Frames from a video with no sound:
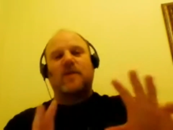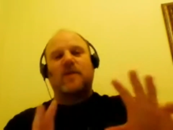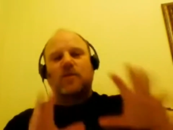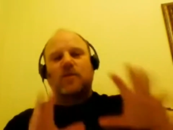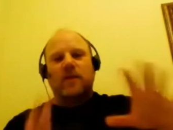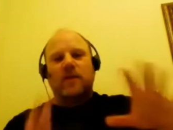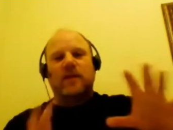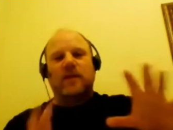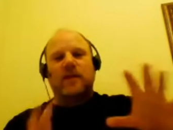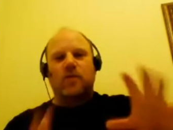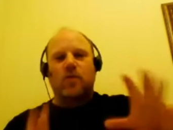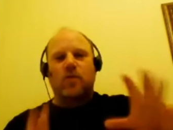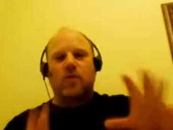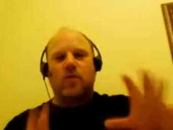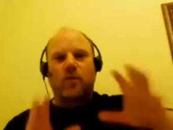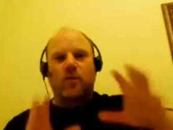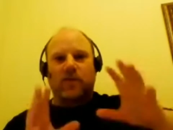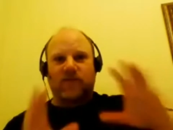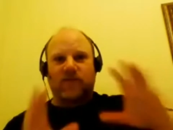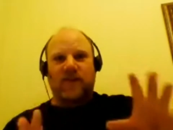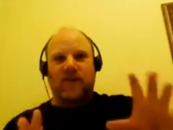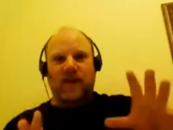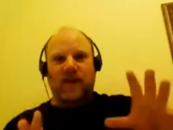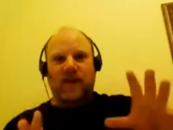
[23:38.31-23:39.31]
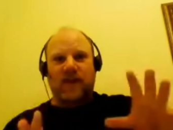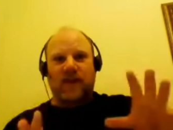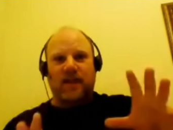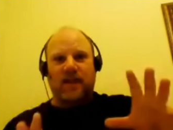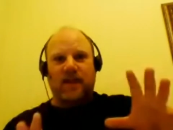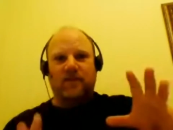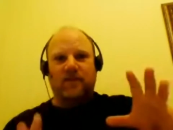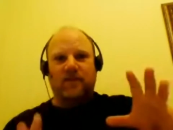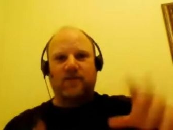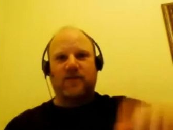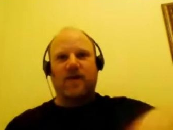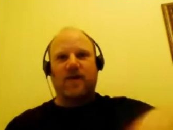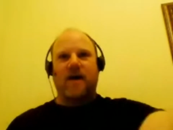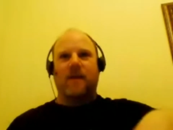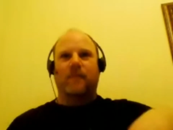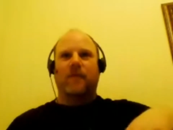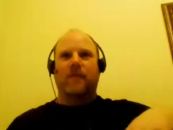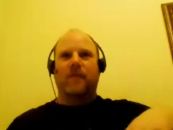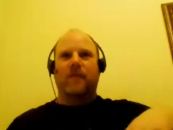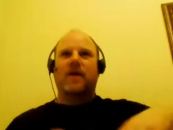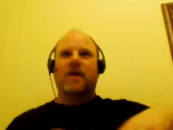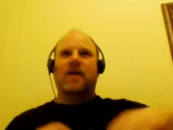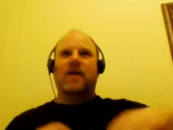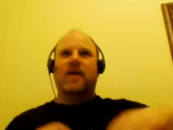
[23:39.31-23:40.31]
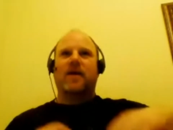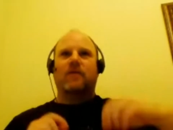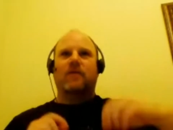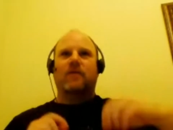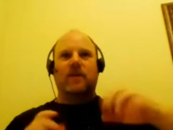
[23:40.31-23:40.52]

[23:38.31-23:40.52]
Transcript: especially really cool scenes. Um,